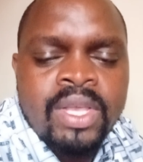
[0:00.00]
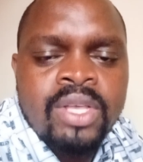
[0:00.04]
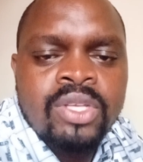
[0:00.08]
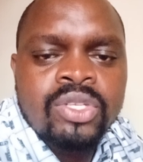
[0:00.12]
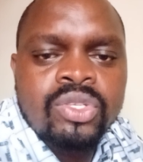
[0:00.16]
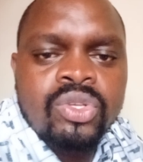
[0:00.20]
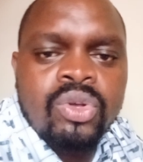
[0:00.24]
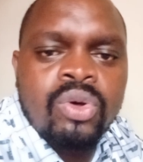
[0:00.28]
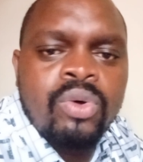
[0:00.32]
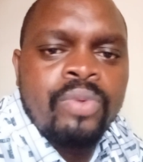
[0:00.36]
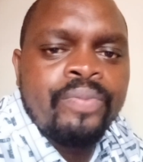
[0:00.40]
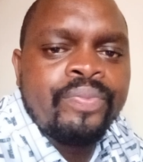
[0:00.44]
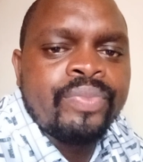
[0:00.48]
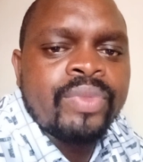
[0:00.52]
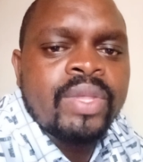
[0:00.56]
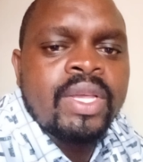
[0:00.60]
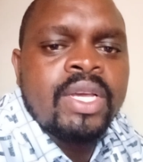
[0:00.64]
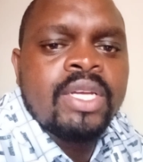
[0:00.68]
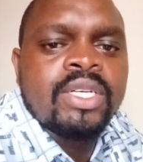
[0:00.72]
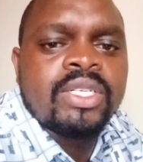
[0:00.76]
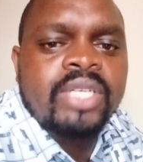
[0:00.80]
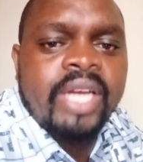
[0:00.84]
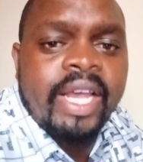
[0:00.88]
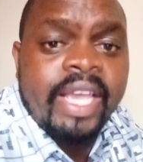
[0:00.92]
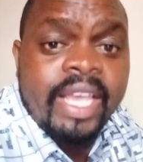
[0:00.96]
So
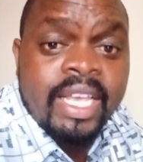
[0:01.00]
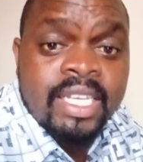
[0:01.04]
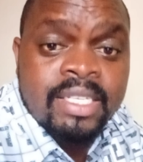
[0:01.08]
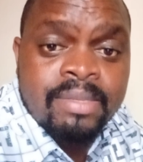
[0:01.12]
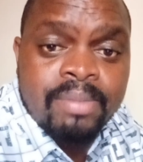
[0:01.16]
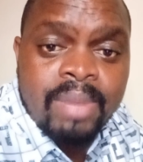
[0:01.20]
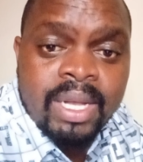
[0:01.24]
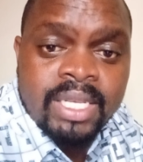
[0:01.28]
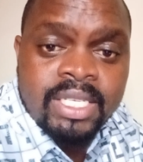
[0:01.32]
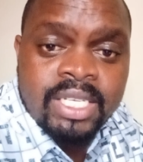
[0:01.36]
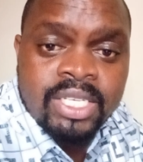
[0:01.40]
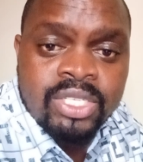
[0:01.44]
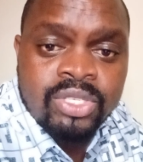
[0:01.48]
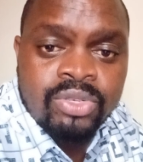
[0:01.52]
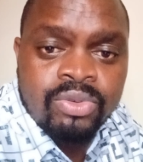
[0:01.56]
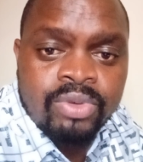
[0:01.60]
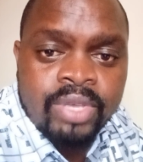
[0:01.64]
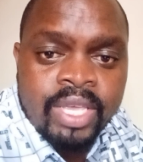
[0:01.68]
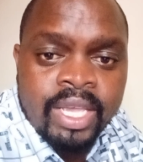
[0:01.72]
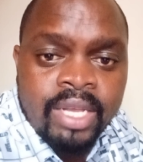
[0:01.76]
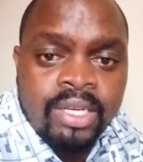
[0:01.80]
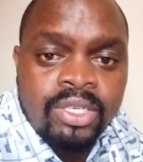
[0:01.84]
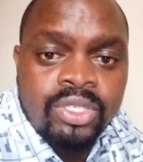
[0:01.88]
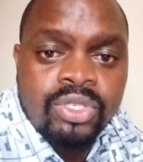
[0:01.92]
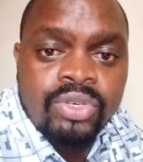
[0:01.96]
try as much as you
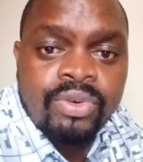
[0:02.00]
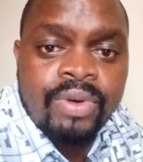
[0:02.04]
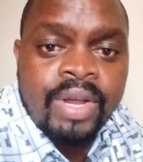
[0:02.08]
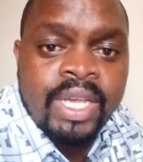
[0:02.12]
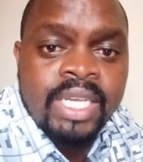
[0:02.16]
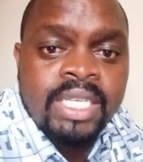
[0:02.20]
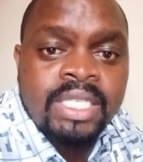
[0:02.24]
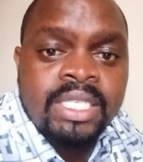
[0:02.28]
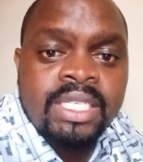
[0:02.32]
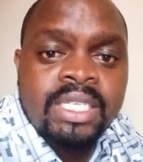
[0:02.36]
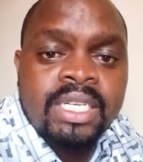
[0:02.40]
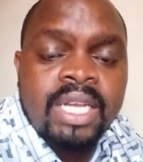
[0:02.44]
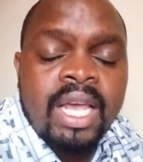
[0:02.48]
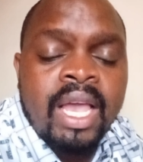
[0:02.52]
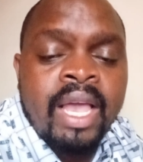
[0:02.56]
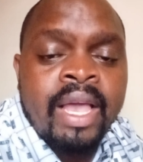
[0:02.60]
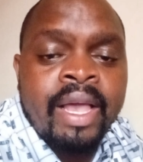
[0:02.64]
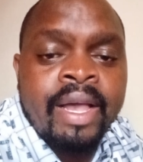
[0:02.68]
can to write